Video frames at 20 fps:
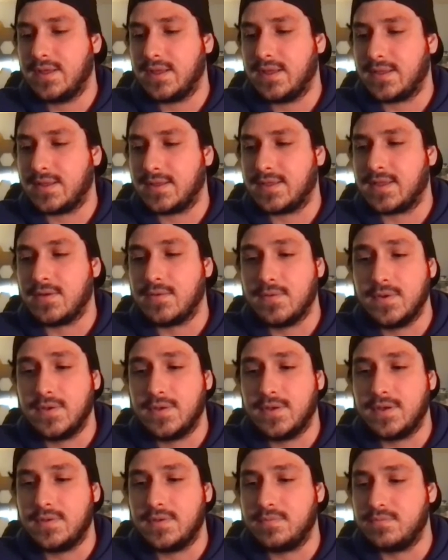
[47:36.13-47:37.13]
I think they
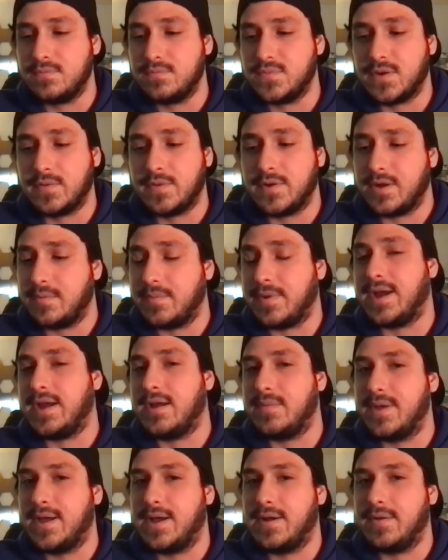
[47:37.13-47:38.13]
really don't want to buy
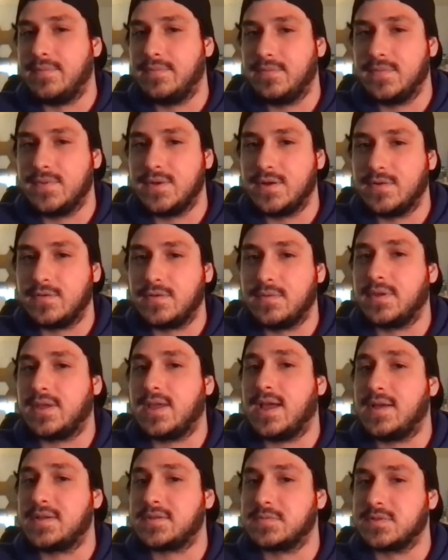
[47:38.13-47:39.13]
him out, from the
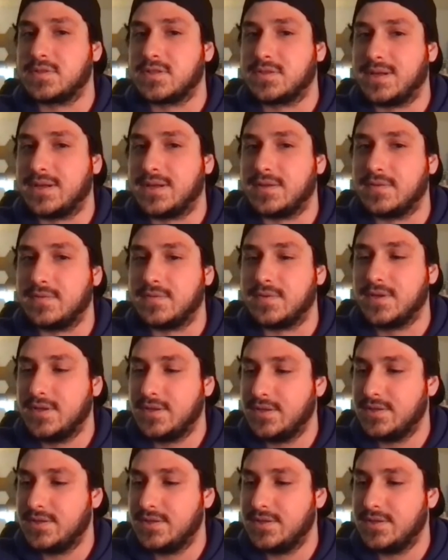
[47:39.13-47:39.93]
Cavs perspective.